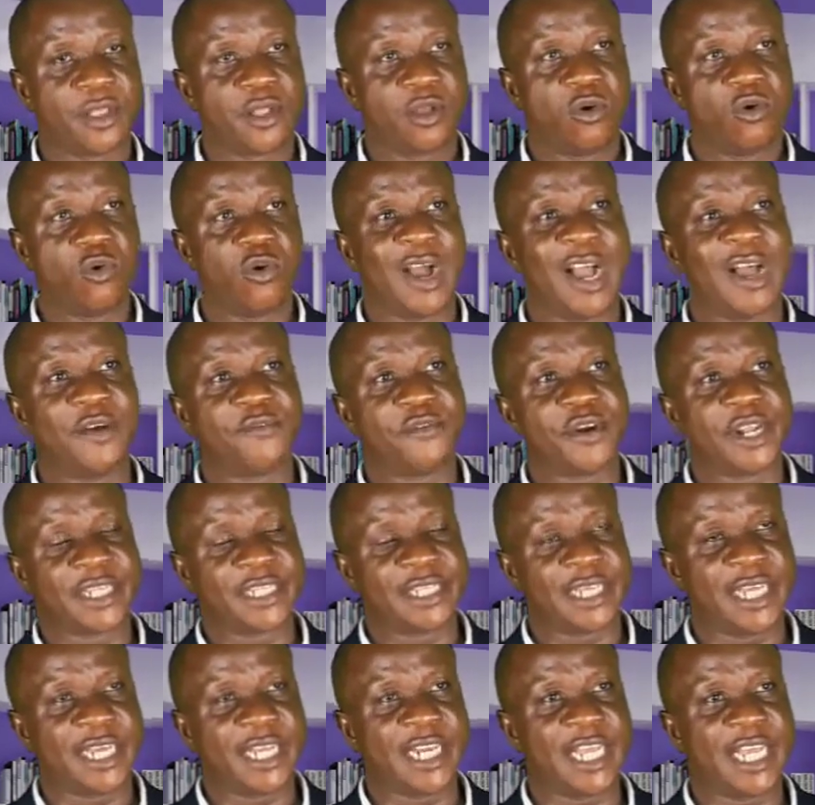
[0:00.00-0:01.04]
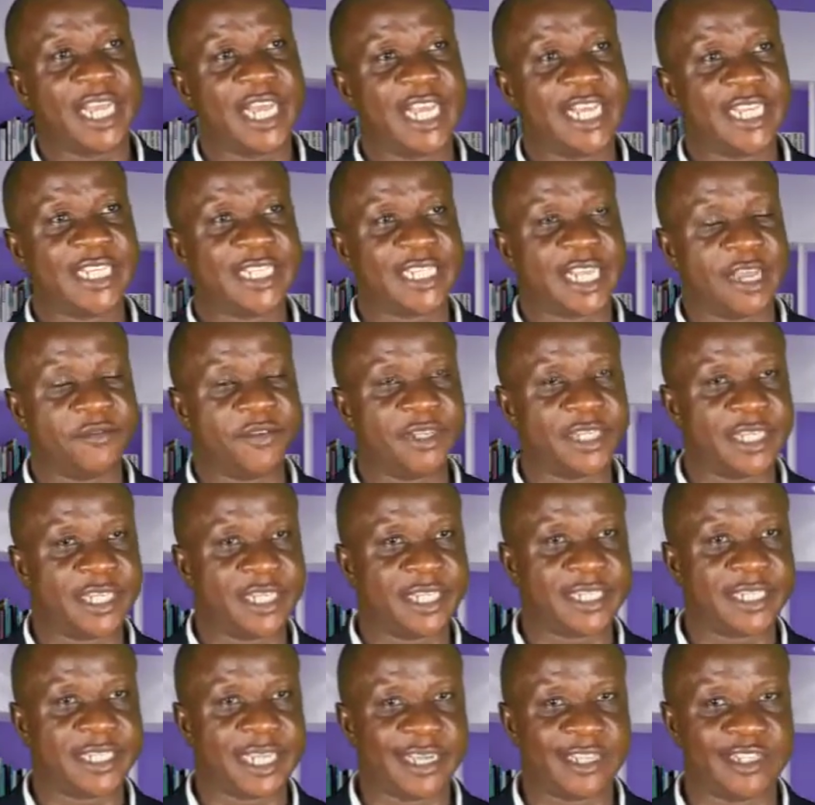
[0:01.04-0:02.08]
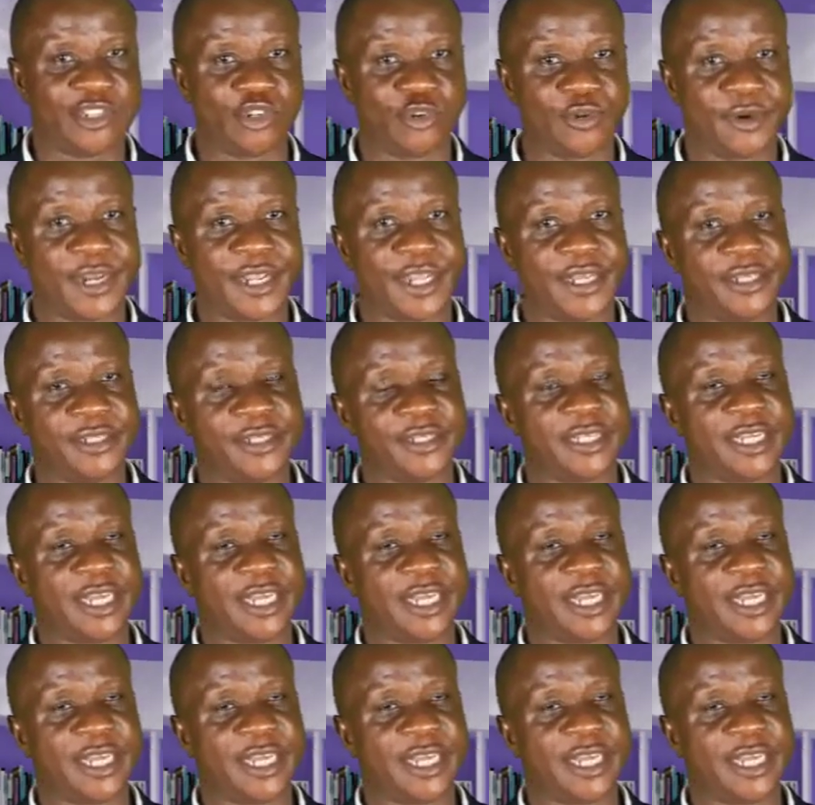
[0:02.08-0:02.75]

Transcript: who have written in 17th centuries,